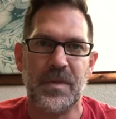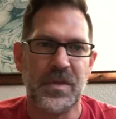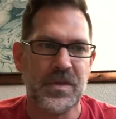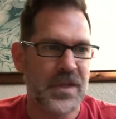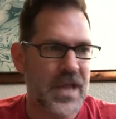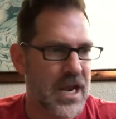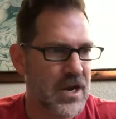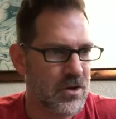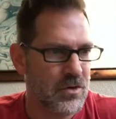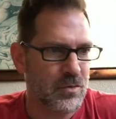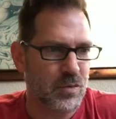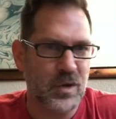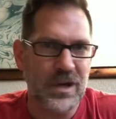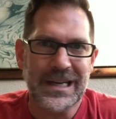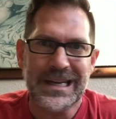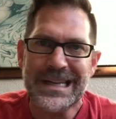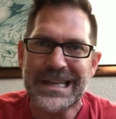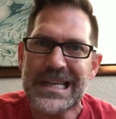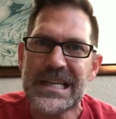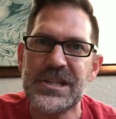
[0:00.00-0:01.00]
they are
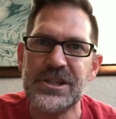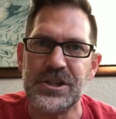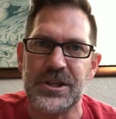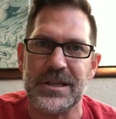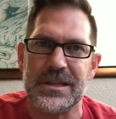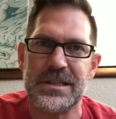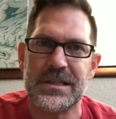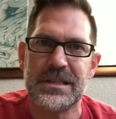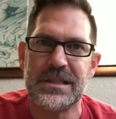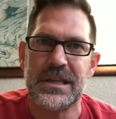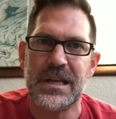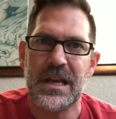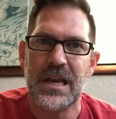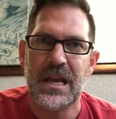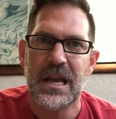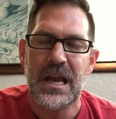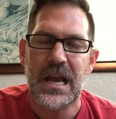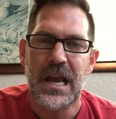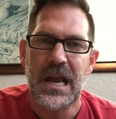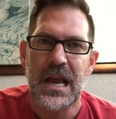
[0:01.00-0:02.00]
religious
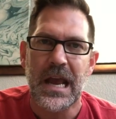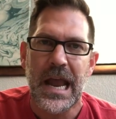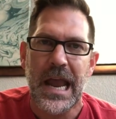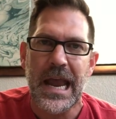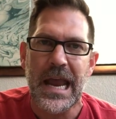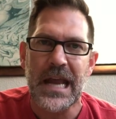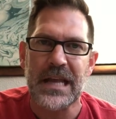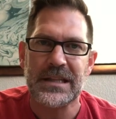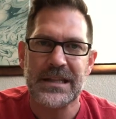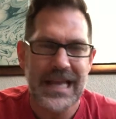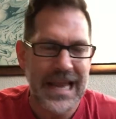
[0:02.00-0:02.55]
and